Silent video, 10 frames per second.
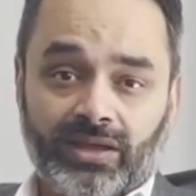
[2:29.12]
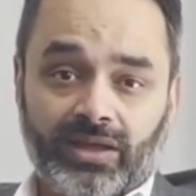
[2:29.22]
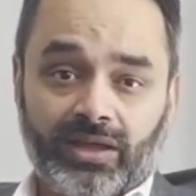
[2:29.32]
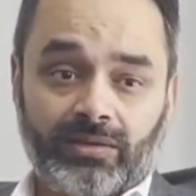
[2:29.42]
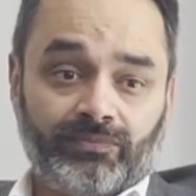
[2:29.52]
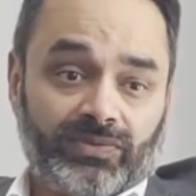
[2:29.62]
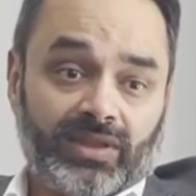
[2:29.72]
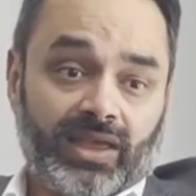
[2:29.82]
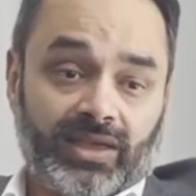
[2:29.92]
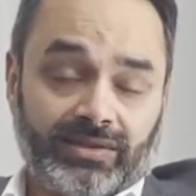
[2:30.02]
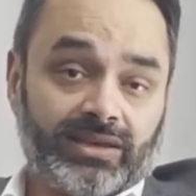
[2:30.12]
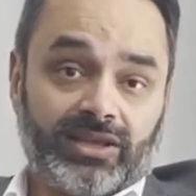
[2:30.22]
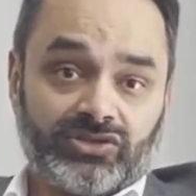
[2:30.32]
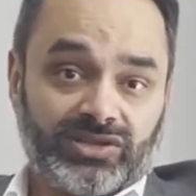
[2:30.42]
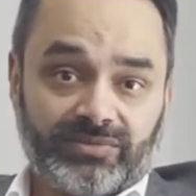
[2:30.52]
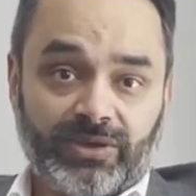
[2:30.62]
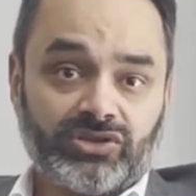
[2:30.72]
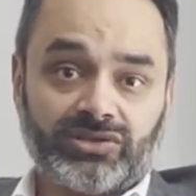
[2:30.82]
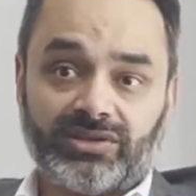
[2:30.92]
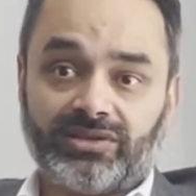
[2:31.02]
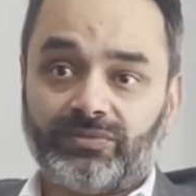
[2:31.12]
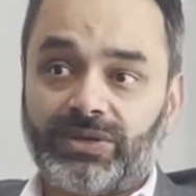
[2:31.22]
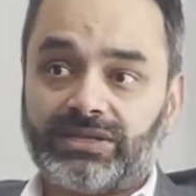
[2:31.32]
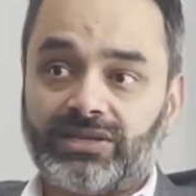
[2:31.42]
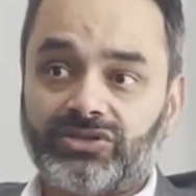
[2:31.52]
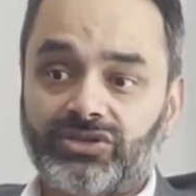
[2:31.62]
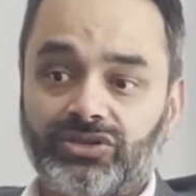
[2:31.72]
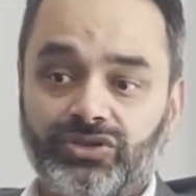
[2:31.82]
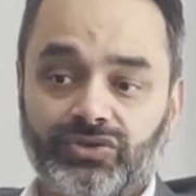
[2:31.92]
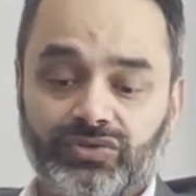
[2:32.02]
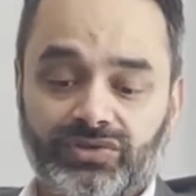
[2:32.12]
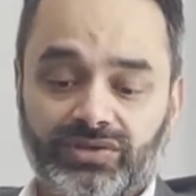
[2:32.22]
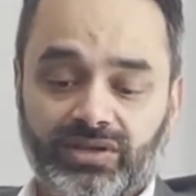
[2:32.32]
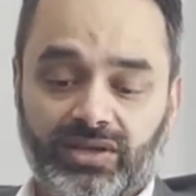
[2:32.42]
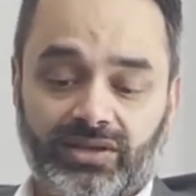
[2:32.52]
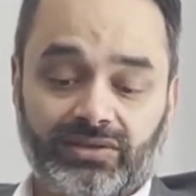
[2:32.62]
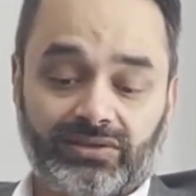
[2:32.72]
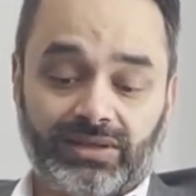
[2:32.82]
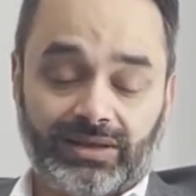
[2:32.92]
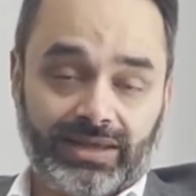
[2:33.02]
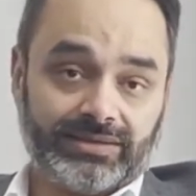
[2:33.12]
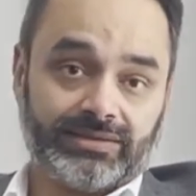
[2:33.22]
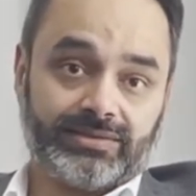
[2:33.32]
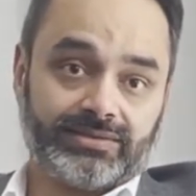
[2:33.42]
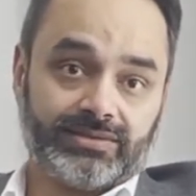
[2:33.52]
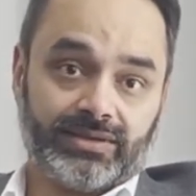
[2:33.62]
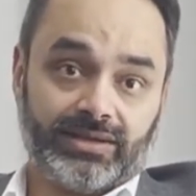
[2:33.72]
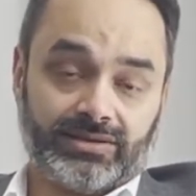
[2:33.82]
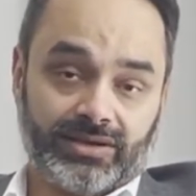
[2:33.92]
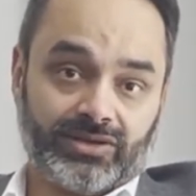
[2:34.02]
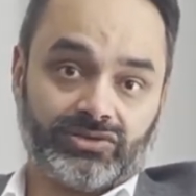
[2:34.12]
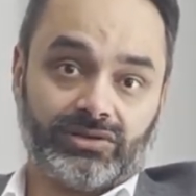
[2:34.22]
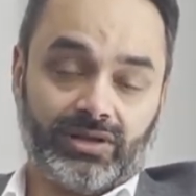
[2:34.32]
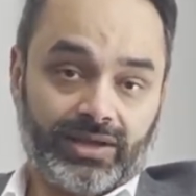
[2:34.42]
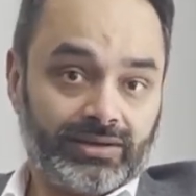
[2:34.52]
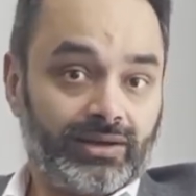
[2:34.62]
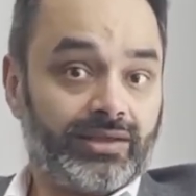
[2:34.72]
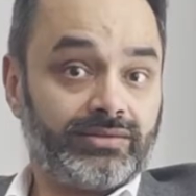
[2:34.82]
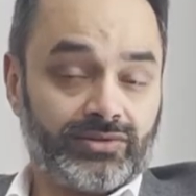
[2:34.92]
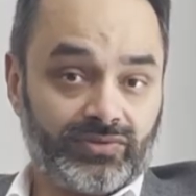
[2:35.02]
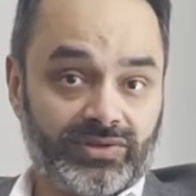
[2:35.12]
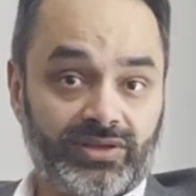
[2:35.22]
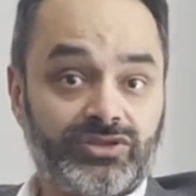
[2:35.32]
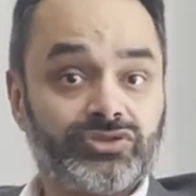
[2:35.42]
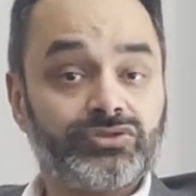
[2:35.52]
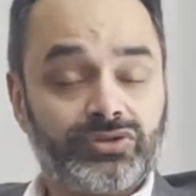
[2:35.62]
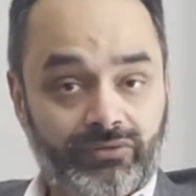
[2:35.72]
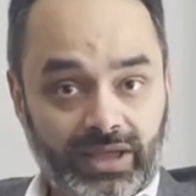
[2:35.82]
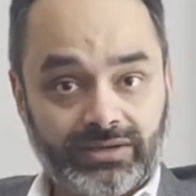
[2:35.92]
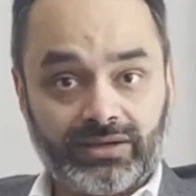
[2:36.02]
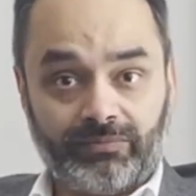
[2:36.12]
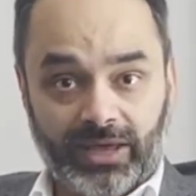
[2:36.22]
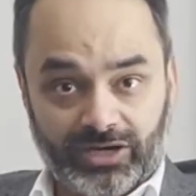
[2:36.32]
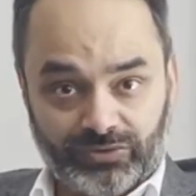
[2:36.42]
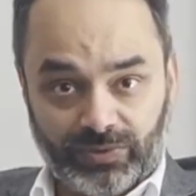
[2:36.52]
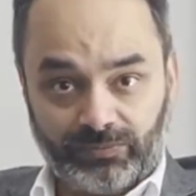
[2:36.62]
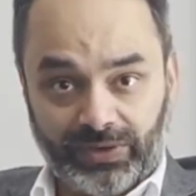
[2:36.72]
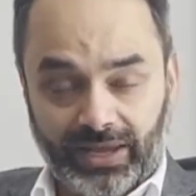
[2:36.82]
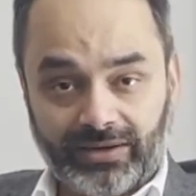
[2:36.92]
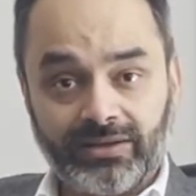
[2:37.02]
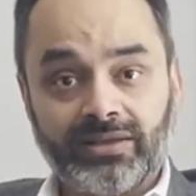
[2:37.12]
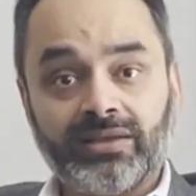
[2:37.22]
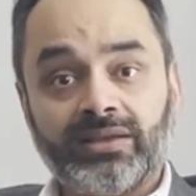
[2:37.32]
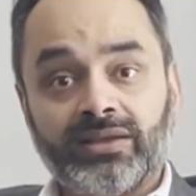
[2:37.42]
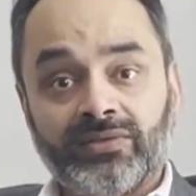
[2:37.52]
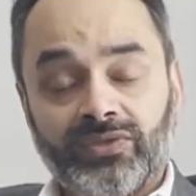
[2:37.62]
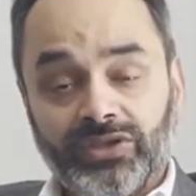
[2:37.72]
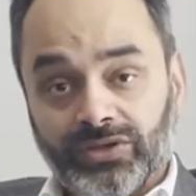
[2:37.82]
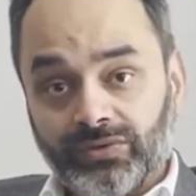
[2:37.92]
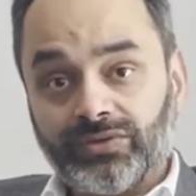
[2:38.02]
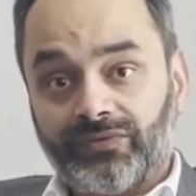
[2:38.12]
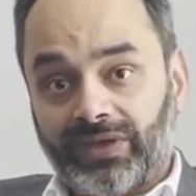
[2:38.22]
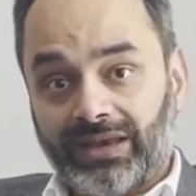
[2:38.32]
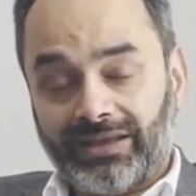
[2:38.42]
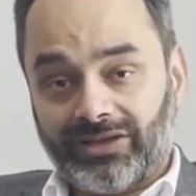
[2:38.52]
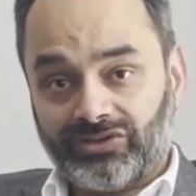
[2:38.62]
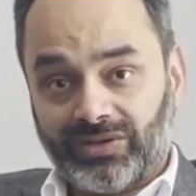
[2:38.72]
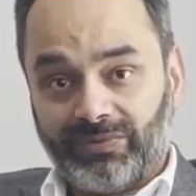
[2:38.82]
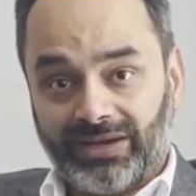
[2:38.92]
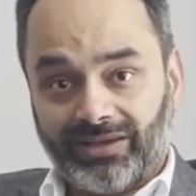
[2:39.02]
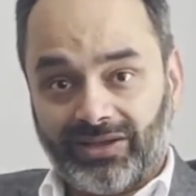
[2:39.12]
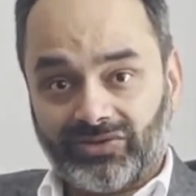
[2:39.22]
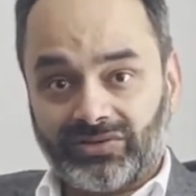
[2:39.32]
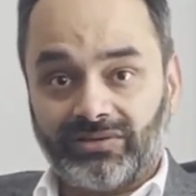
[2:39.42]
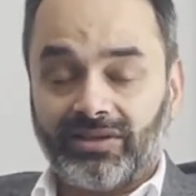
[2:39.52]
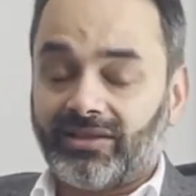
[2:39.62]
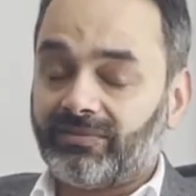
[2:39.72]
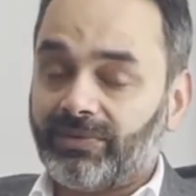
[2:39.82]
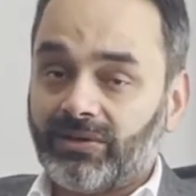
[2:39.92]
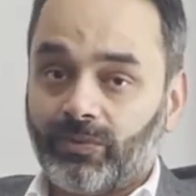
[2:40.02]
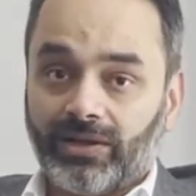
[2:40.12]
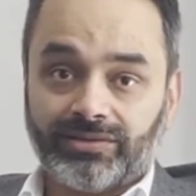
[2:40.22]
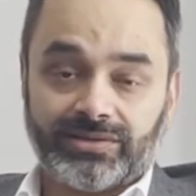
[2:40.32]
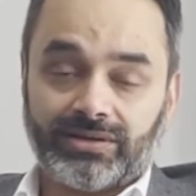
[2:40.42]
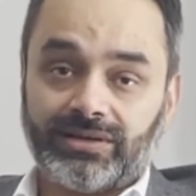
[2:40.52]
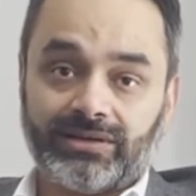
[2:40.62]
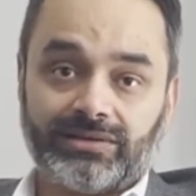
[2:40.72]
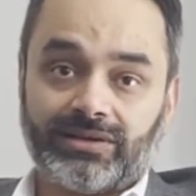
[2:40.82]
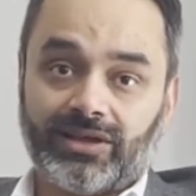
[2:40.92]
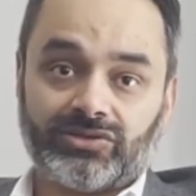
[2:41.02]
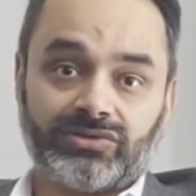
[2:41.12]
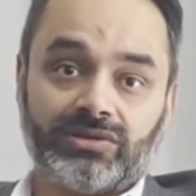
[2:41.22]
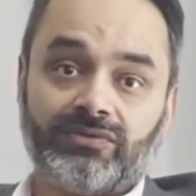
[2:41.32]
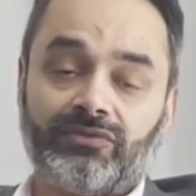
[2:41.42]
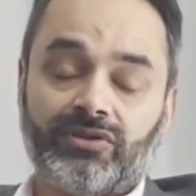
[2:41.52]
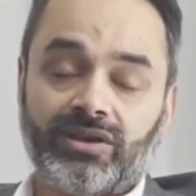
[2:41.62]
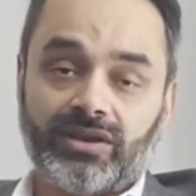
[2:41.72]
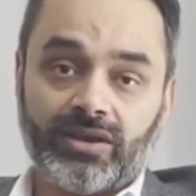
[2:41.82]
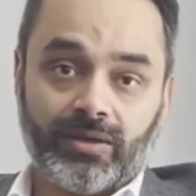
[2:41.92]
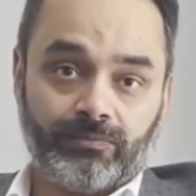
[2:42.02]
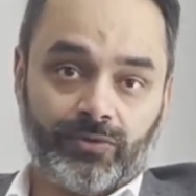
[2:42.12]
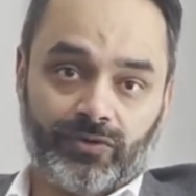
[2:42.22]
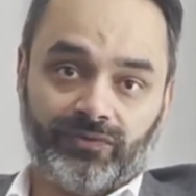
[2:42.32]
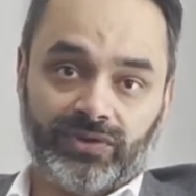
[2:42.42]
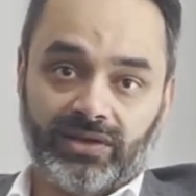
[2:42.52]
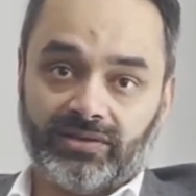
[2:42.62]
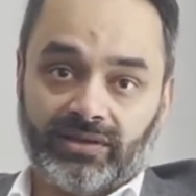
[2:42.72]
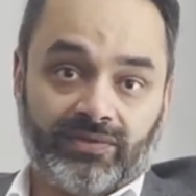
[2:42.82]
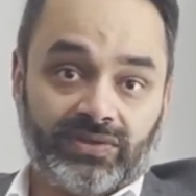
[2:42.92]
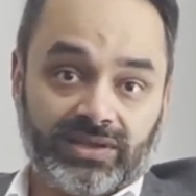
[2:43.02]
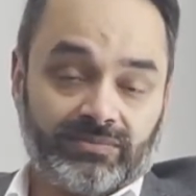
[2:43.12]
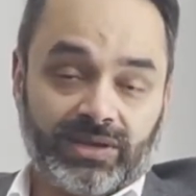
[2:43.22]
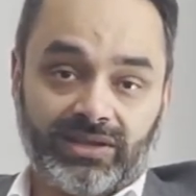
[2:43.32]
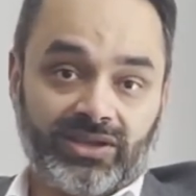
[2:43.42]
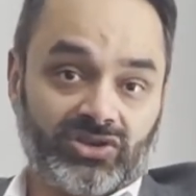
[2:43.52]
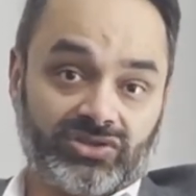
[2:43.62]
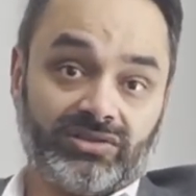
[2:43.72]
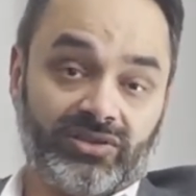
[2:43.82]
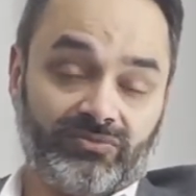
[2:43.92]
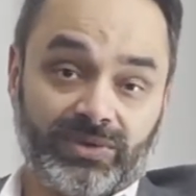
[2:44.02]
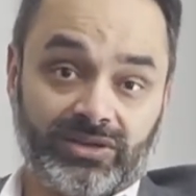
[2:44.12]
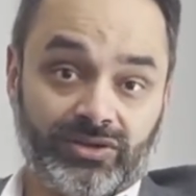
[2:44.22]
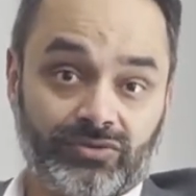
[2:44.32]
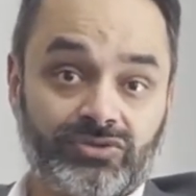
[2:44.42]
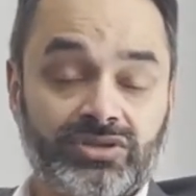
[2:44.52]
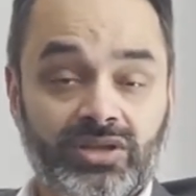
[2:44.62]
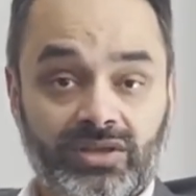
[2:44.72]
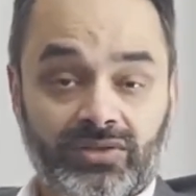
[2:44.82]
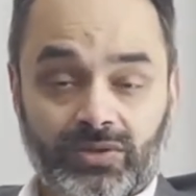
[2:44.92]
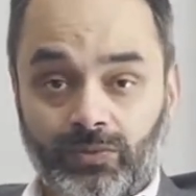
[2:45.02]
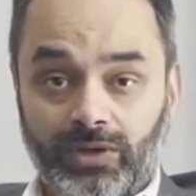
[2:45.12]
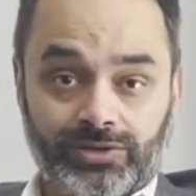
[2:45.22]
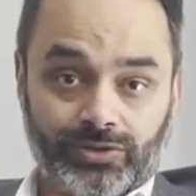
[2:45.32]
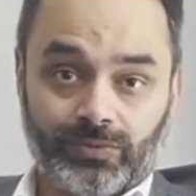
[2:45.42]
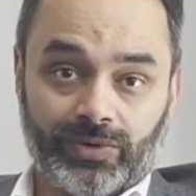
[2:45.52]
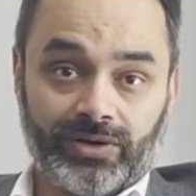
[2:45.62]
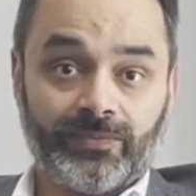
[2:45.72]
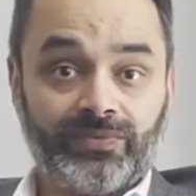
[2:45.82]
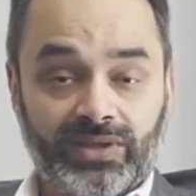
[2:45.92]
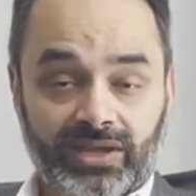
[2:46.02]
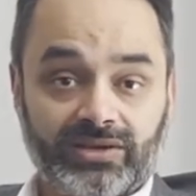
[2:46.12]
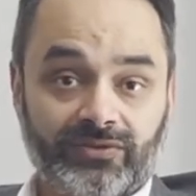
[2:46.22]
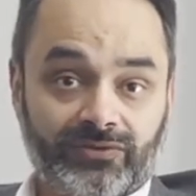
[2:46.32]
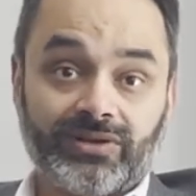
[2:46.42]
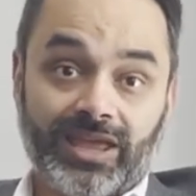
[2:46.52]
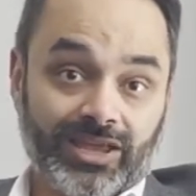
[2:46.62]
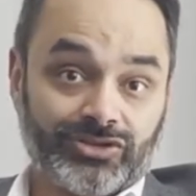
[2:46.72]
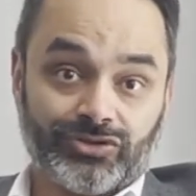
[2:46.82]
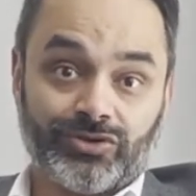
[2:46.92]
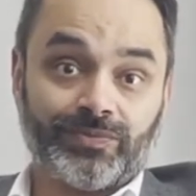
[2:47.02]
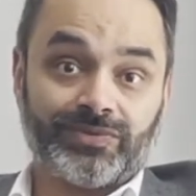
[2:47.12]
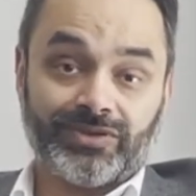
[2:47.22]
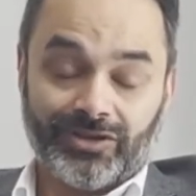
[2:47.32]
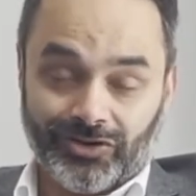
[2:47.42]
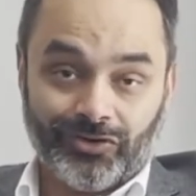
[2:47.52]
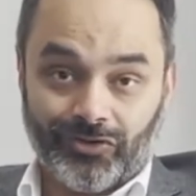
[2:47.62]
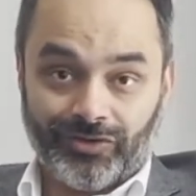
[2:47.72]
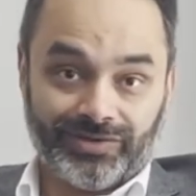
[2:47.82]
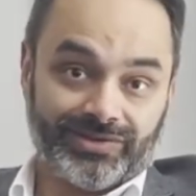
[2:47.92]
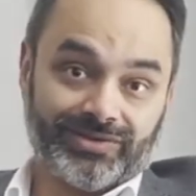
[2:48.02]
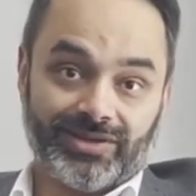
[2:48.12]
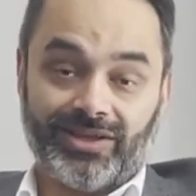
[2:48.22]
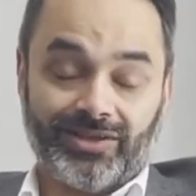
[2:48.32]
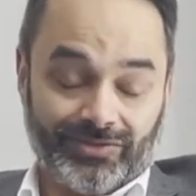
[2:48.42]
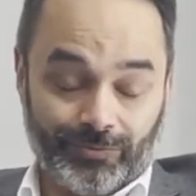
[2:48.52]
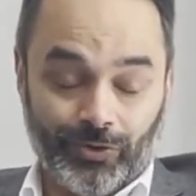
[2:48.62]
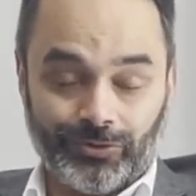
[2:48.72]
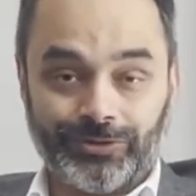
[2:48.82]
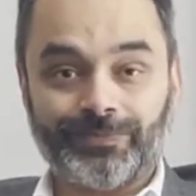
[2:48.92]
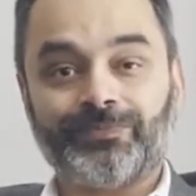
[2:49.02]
as ADHD specialists, we tend to use the latest international guidelines and research to direct a management plan. The use of ADHD medications has been well studied internationally for a number of years, and these medications have been used the world over in different age groups across the board.